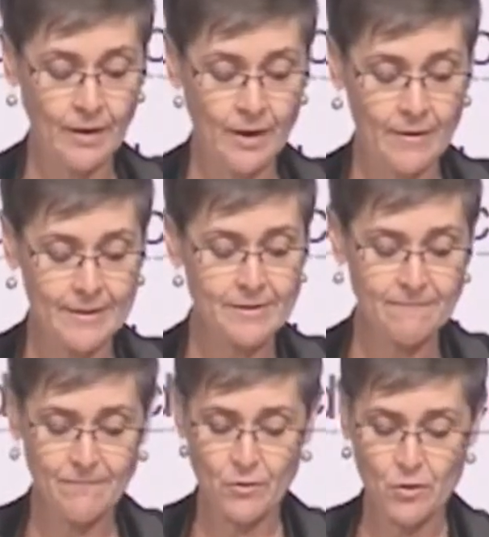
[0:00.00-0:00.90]
These are
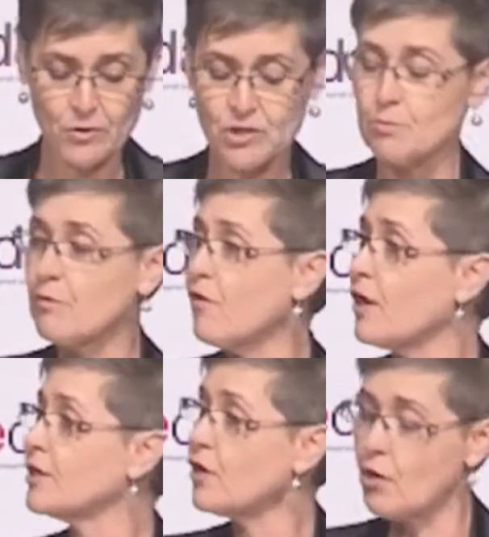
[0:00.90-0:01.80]
first, to provide
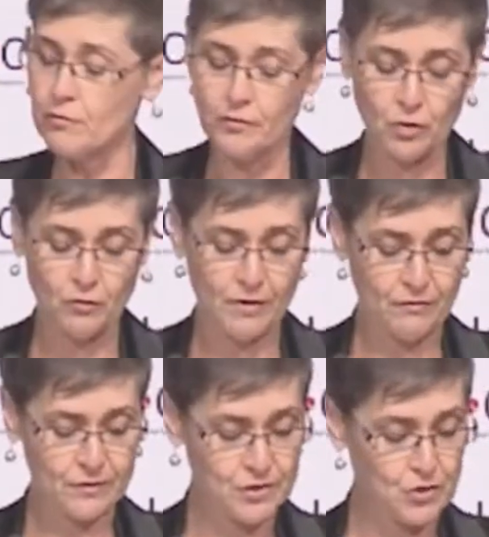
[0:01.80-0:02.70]
an overview of
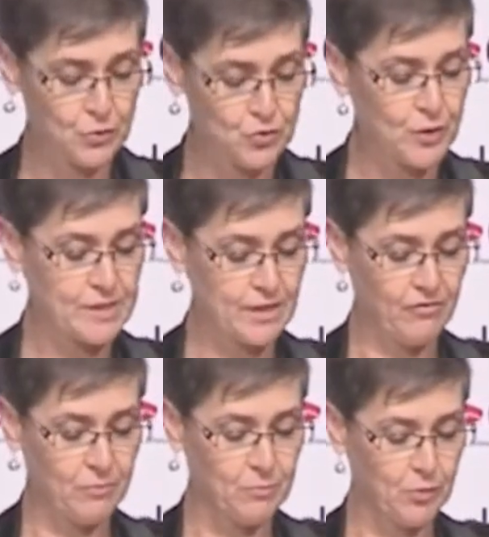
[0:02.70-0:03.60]
efforts to address
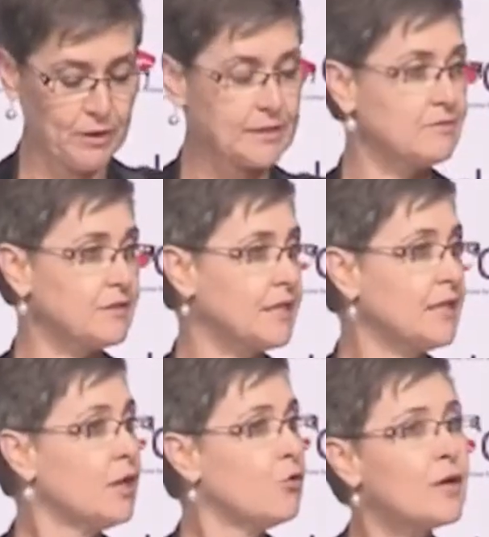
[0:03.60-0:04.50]
government productivity,
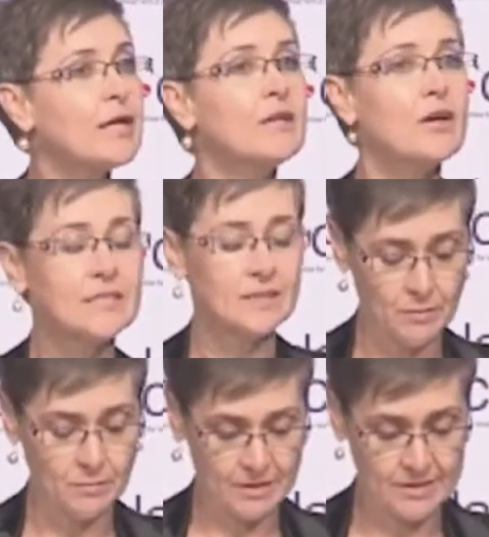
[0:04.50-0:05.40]
recognising the
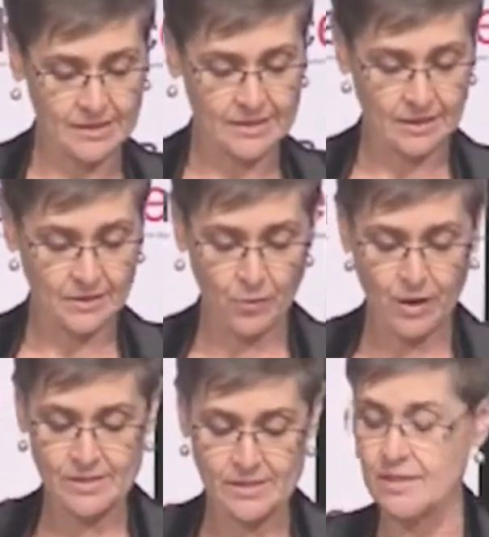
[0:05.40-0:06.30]
public sector
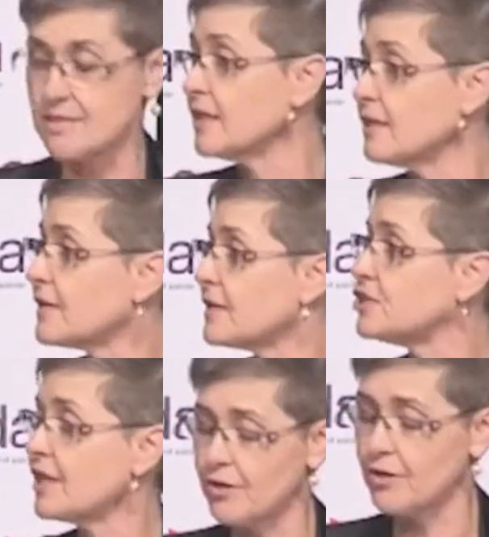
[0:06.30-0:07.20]
comprises a significant share of